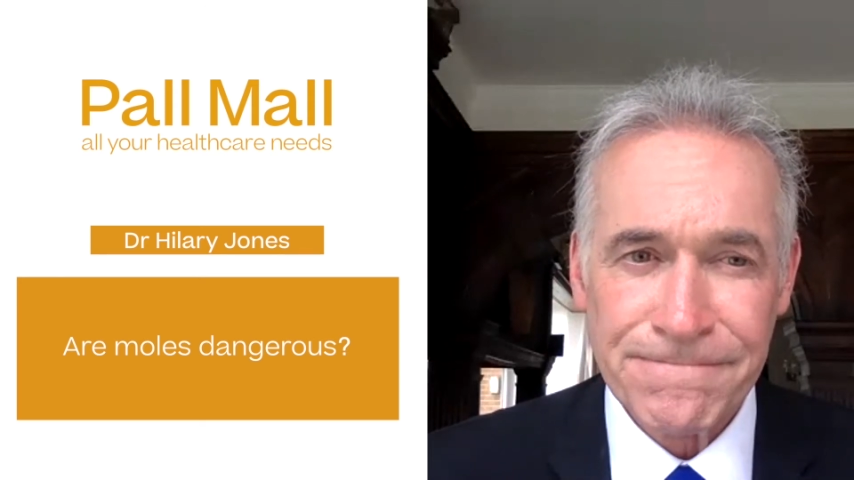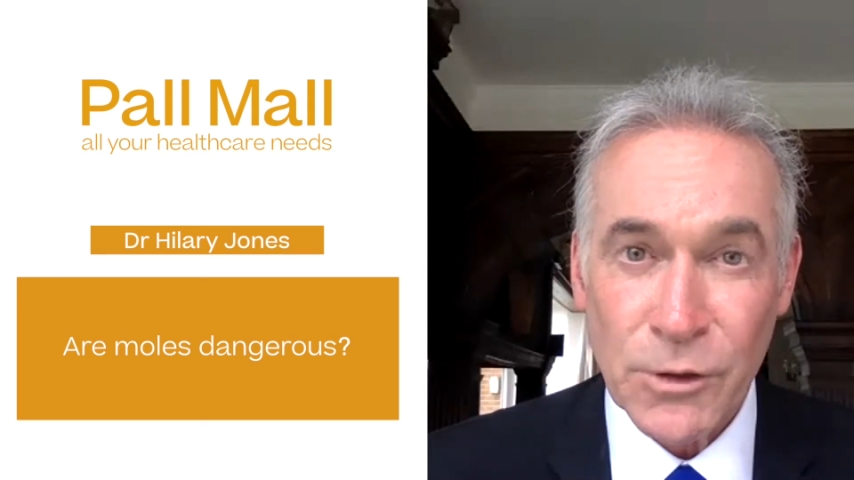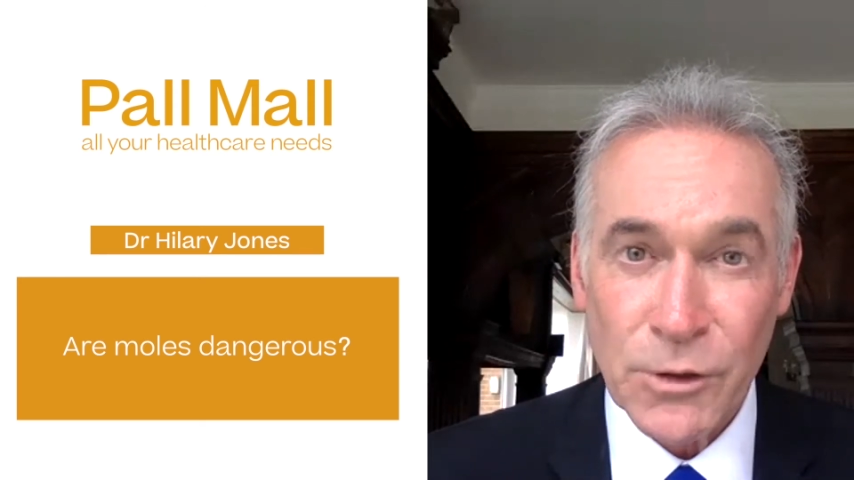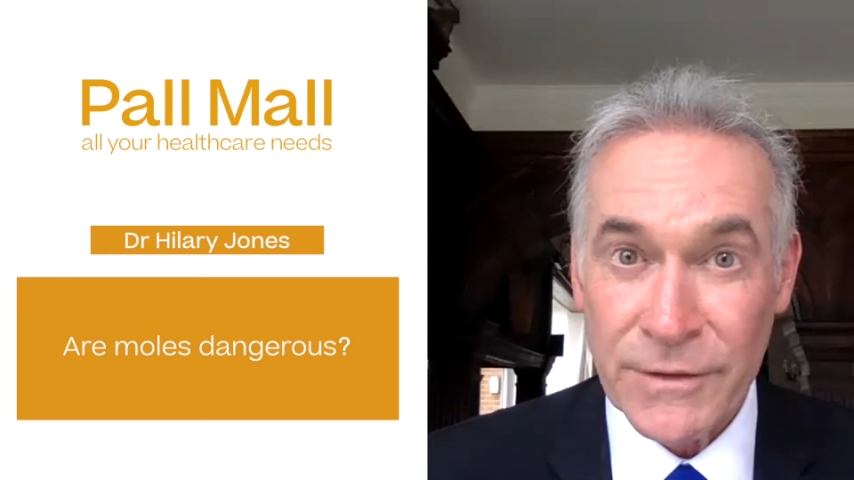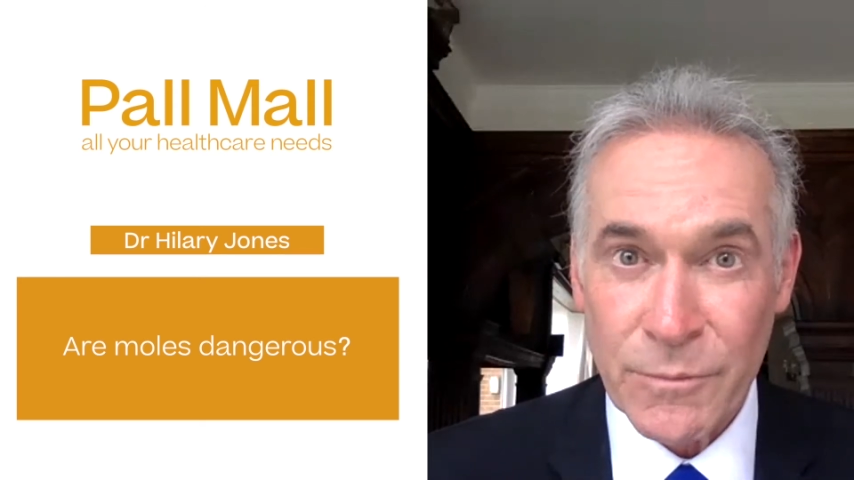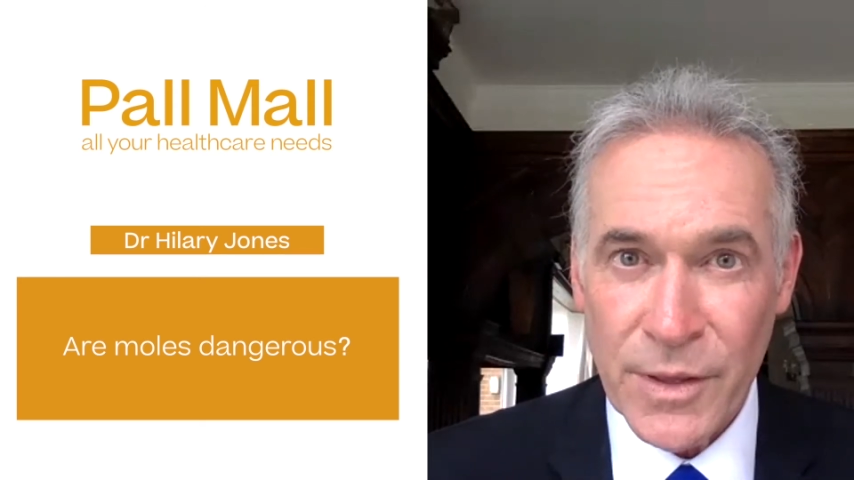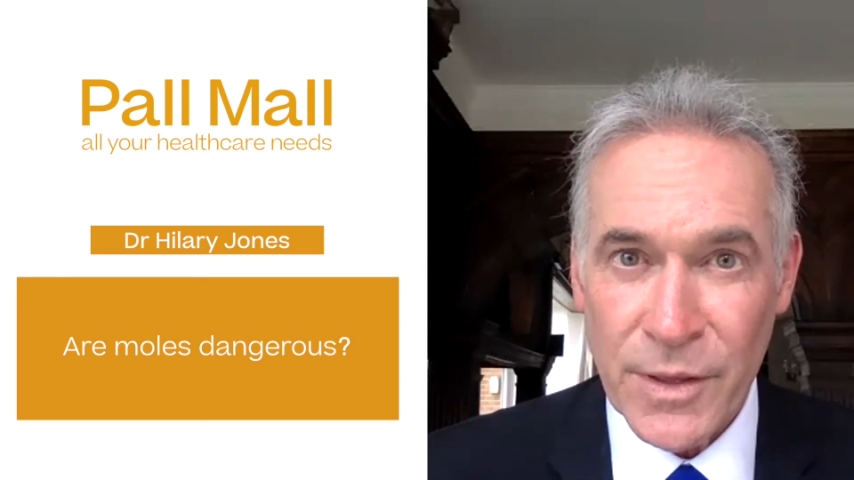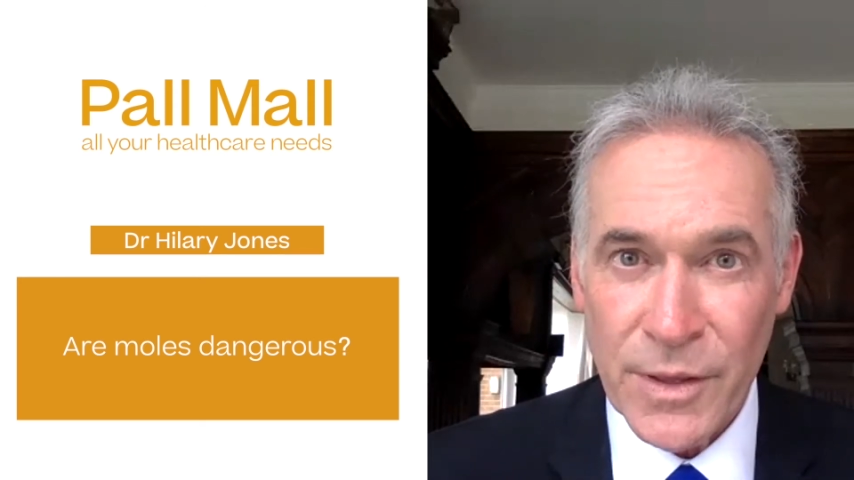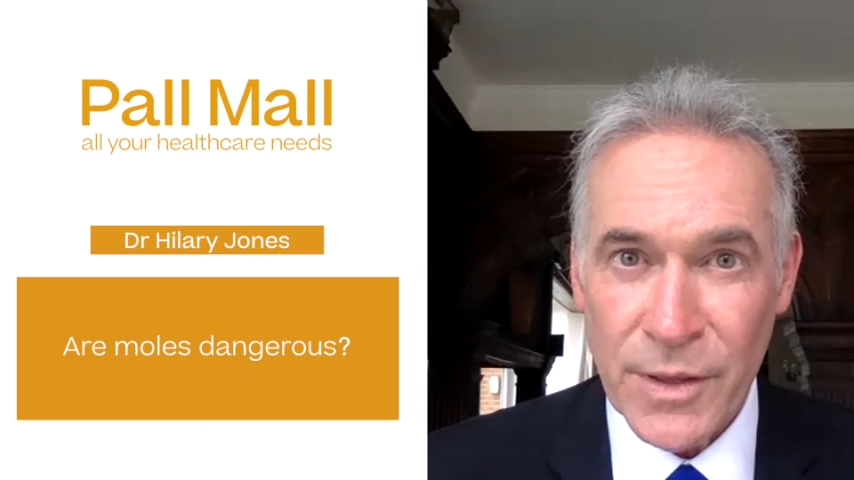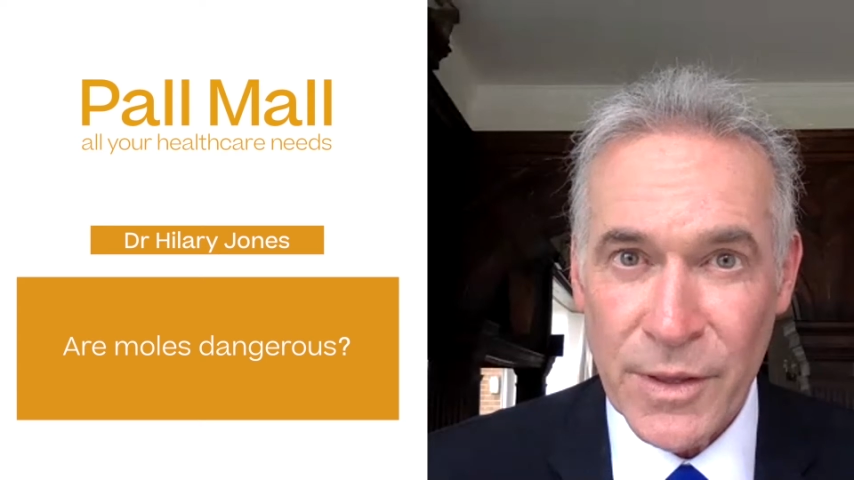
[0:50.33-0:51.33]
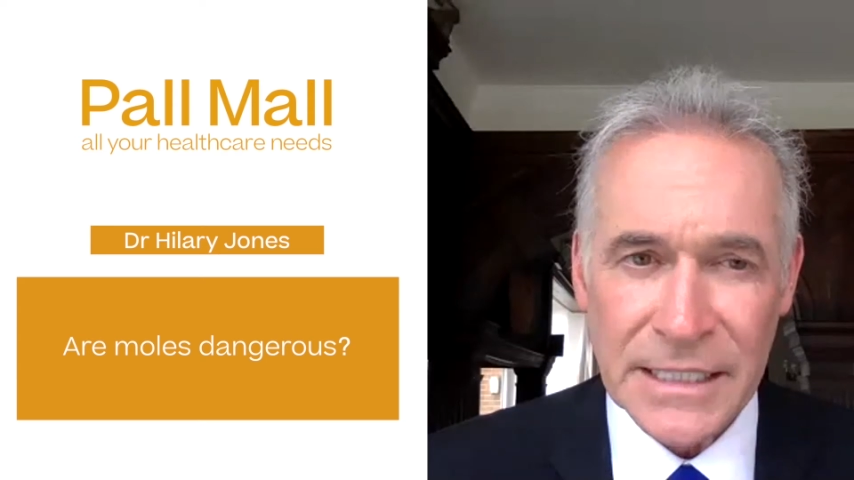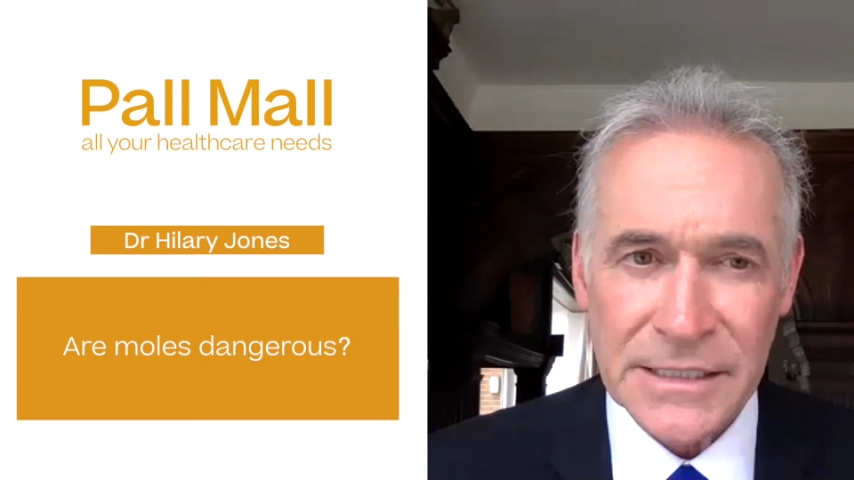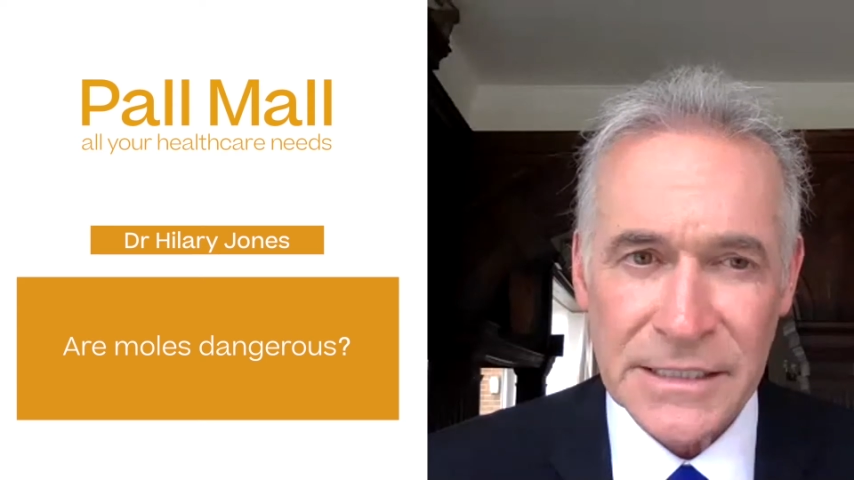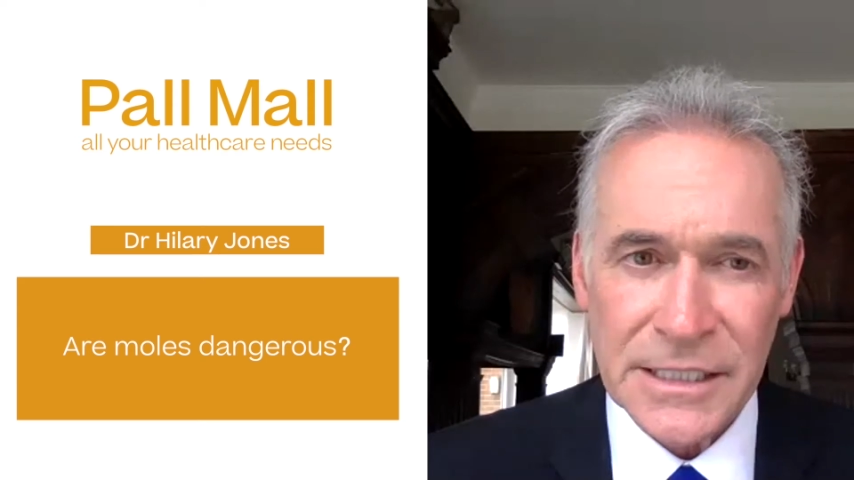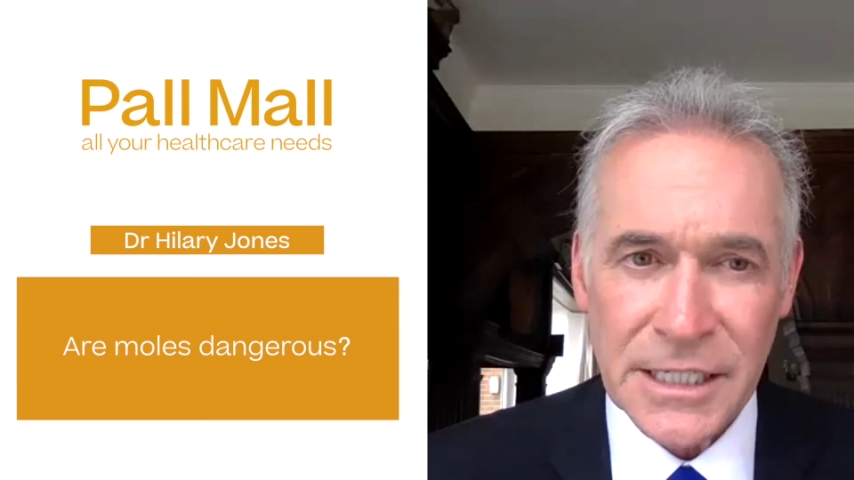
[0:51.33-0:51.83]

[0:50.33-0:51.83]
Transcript: or even without that.